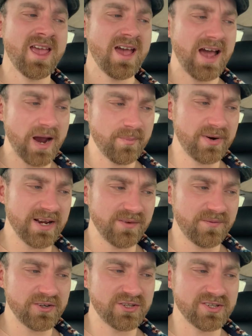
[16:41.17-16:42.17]
handbrake
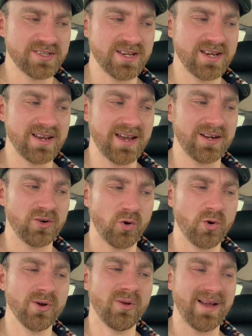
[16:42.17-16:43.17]
efficiency, and
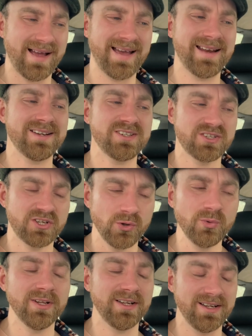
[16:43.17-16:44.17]
oil and
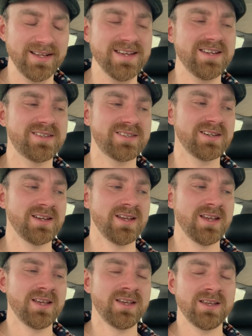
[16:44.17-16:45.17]
coolant leaks.
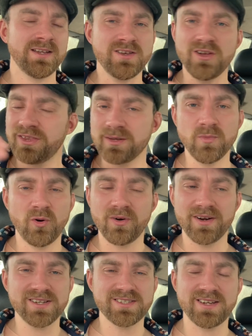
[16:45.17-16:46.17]
Nothing more
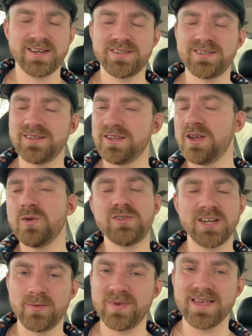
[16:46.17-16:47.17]
on it since. You
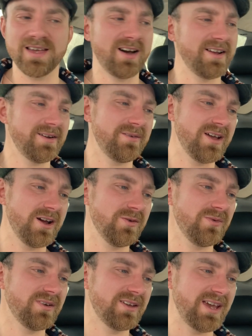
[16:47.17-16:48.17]
tell me. I don't
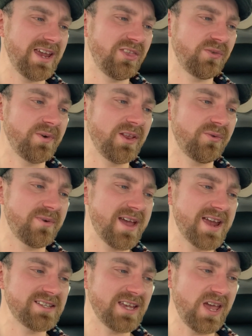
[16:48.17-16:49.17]
know.
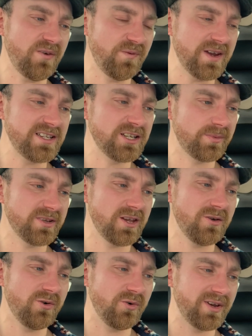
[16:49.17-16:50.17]

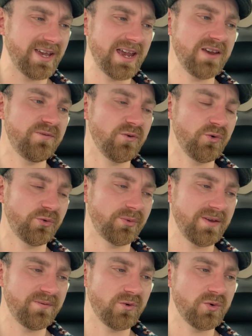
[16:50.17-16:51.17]
K338FEW or
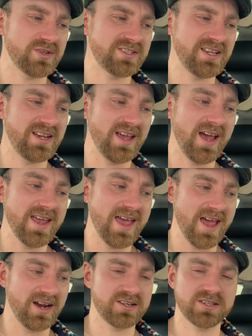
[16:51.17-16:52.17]

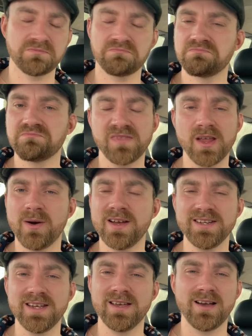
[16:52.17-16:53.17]
K434CAX. No
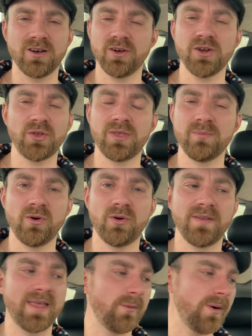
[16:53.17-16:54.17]
idea. I've got nothing more
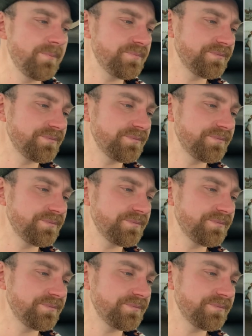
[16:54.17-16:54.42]
on that one.